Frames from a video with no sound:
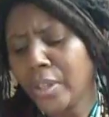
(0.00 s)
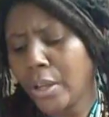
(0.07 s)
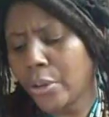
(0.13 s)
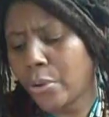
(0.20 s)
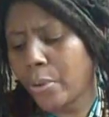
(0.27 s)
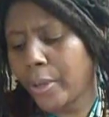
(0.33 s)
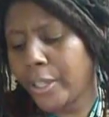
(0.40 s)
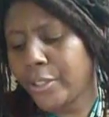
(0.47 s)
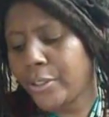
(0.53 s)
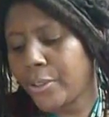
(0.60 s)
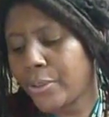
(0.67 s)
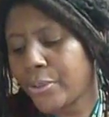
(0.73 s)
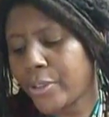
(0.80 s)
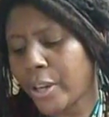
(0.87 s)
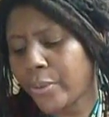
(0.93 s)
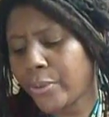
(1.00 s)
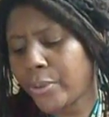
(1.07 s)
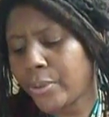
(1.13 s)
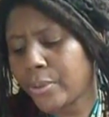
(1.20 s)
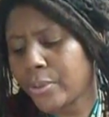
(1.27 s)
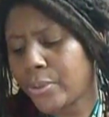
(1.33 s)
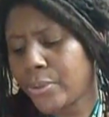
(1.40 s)
According to, the
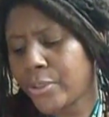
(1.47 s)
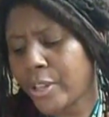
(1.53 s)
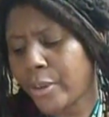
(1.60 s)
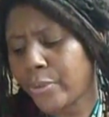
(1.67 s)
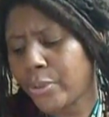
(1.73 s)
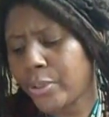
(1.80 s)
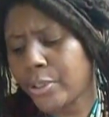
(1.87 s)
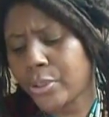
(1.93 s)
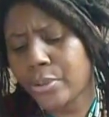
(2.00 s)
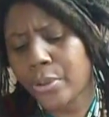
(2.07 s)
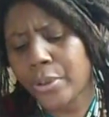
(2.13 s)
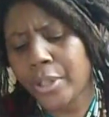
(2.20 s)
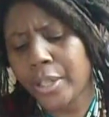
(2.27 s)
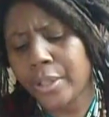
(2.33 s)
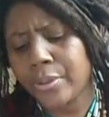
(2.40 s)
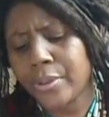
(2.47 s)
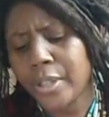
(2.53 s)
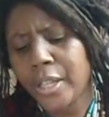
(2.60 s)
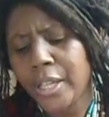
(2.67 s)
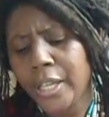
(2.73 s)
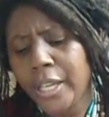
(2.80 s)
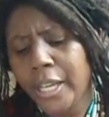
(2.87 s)
several, to several historians
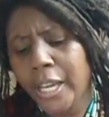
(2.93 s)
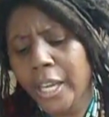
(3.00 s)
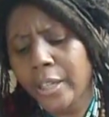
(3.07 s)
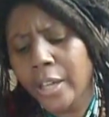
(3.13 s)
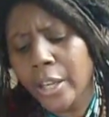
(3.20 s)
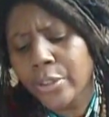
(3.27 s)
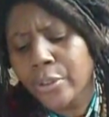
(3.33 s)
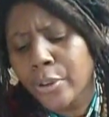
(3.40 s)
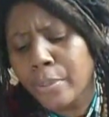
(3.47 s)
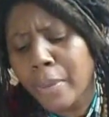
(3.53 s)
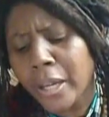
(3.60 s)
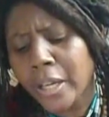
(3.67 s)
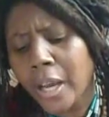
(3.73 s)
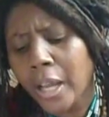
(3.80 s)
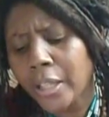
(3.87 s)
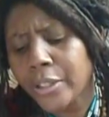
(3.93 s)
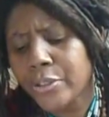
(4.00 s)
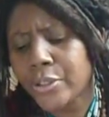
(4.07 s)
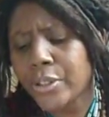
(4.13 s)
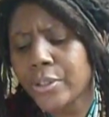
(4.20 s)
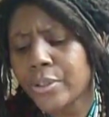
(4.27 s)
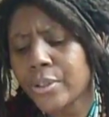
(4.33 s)
and
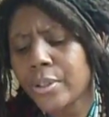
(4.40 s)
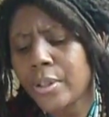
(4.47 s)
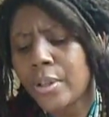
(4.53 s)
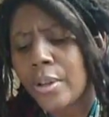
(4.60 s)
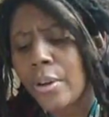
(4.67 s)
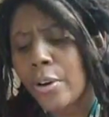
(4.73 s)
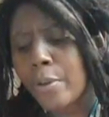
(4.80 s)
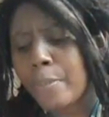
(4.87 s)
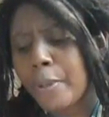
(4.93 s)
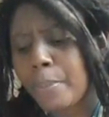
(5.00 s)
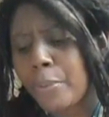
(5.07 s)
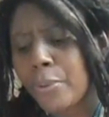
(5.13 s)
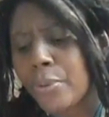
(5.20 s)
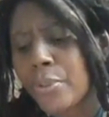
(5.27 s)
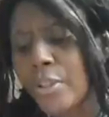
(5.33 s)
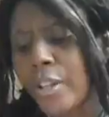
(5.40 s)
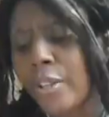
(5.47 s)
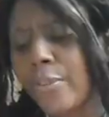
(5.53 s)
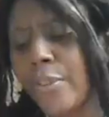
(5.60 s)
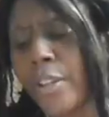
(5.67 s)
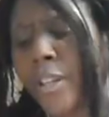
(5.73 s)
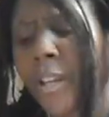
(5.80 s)
ethnomycologists, or people who study
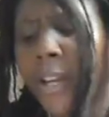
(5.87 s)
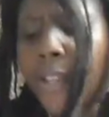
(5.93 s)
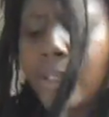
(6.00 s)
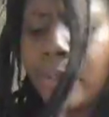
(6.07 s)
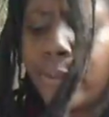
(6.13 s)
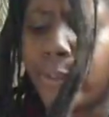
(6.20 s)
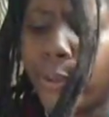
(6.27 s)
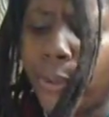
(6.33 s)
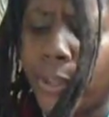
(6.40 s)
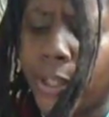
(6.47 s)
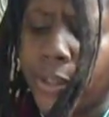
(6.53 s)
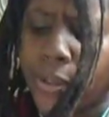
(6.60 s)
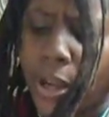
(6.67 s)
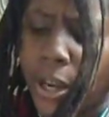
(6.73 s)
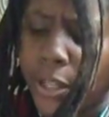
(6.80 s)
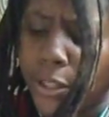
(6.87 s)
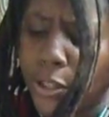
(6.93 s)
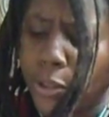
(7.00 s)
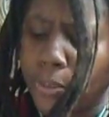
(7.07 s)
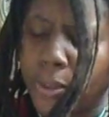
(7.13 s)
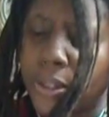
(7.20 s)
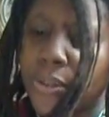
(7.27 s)
fungi's influence on
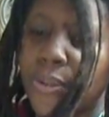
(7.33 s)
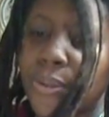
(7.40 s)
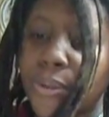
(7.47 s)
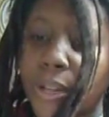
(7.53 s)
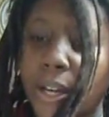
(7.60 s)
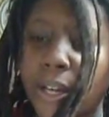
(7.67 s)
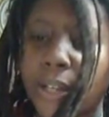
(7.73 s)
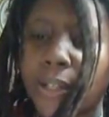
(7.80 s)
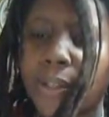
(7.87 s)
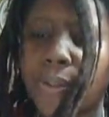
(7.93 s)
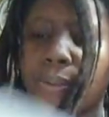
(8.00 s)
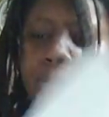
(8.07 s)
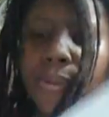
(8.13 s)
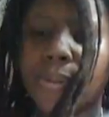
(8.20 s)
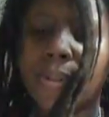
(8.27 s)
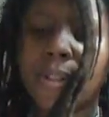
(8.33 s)
human societies.